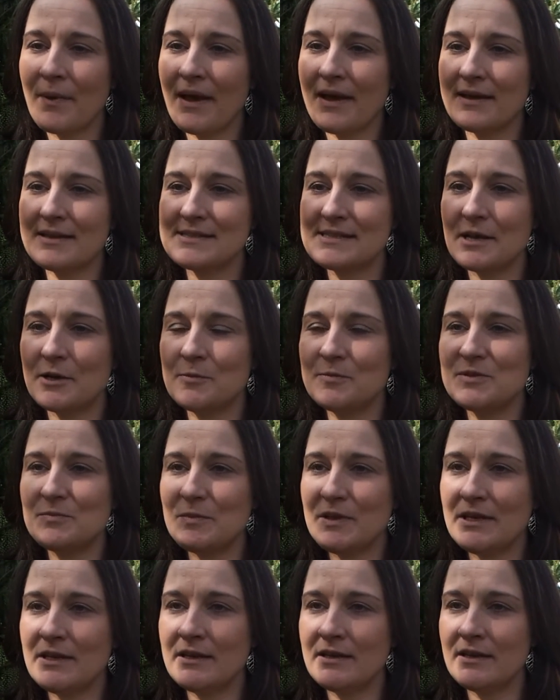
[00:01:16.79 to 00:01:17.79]
has helped
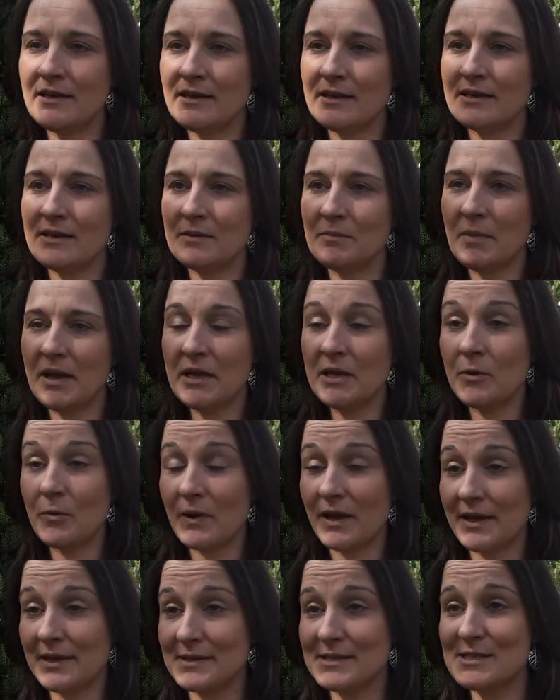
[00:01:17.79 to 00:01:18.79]
me in many
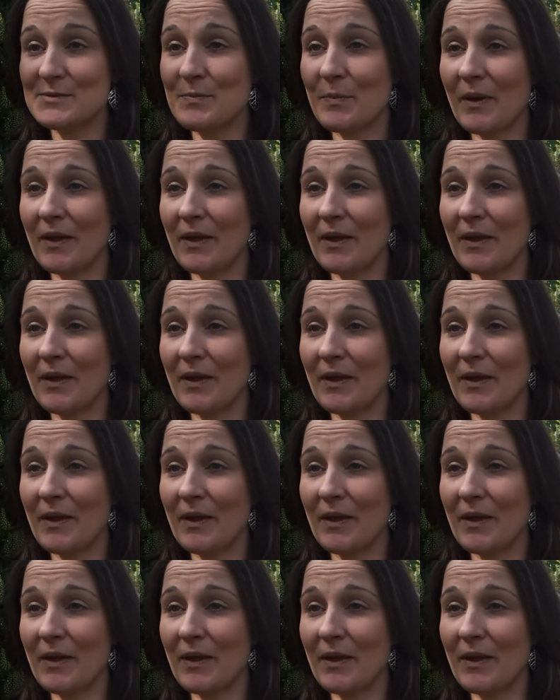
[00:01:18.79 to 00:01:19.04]
ways,